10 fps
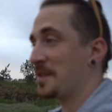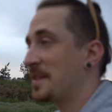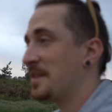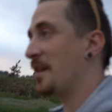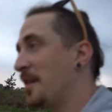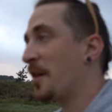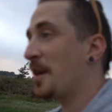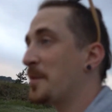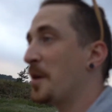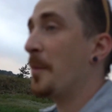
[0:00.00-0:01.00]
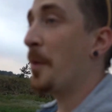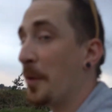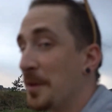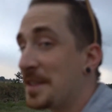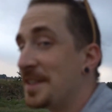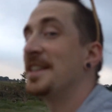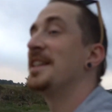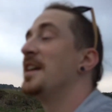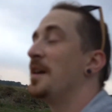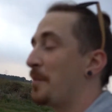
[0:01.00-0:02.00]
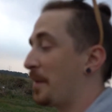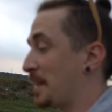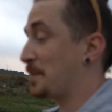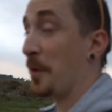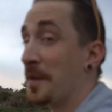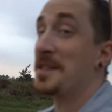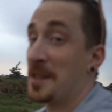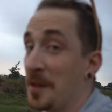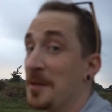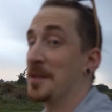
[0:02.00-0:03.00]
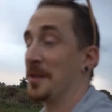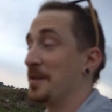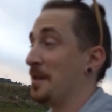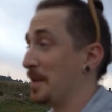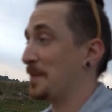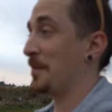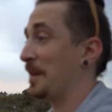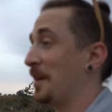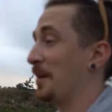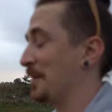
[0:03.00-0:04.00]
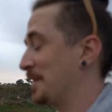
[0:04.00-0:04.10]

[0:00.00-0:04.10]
She's only going up to her paws, but that's more than she used to. She must be really hot.